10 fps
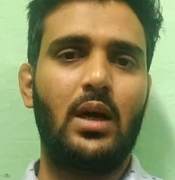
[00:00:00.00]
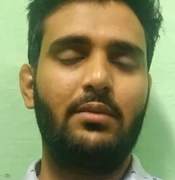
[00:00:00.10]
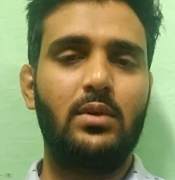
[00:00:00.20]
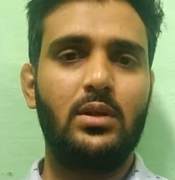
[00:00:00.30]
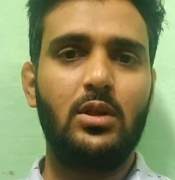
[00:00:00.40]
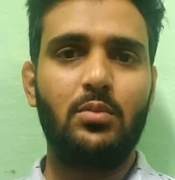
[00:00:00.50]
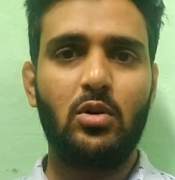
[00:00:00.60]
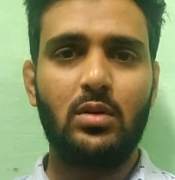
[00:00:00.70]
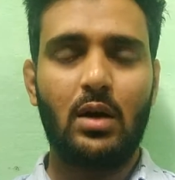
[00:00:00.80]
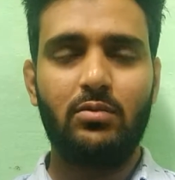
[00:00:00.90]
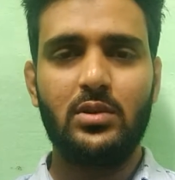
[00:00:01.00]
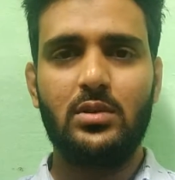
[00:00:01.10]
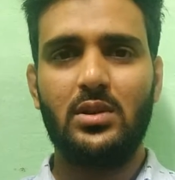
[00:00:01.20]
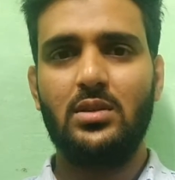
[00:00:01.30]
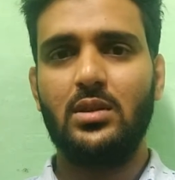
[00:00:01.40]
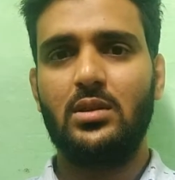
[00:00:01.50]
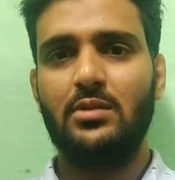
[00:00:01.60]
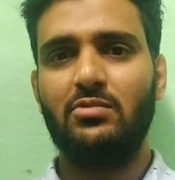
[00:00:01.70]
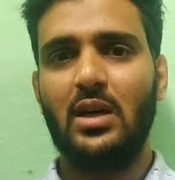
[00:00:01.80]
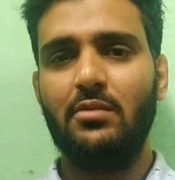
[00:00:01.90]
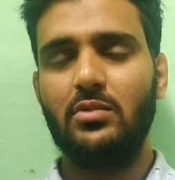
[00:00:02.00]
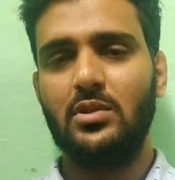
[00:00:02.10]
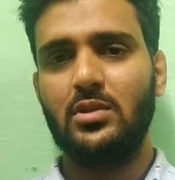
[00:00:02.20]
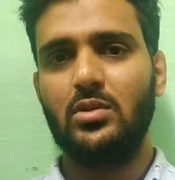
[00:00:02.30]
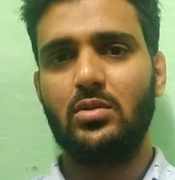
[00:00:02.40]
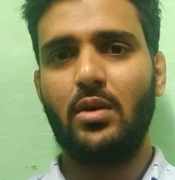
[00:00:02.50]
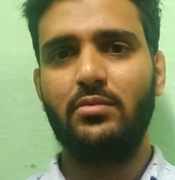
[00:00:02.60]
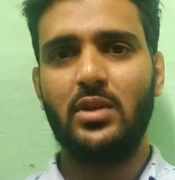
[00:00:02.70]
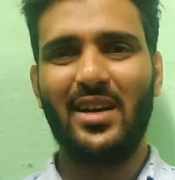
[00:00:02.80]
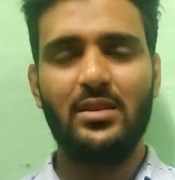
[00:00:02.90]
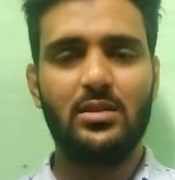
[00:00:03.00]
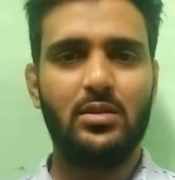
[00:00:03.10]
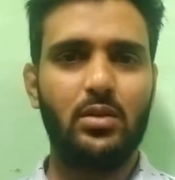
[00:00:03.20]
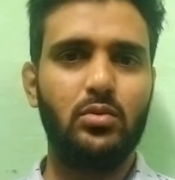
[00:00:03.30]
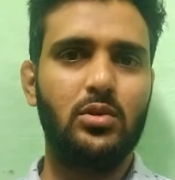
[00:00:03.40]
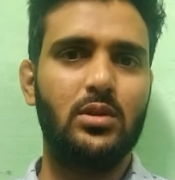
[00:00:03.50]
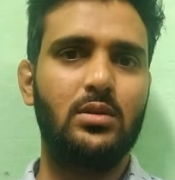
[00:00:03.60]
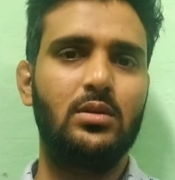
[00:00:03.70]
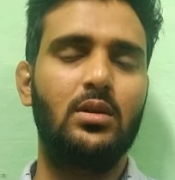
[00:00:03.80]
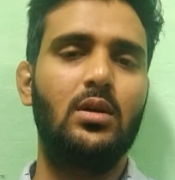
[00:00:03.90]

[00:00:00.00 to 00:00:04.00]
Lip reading: I've learned about Office 365, which is a software as a solution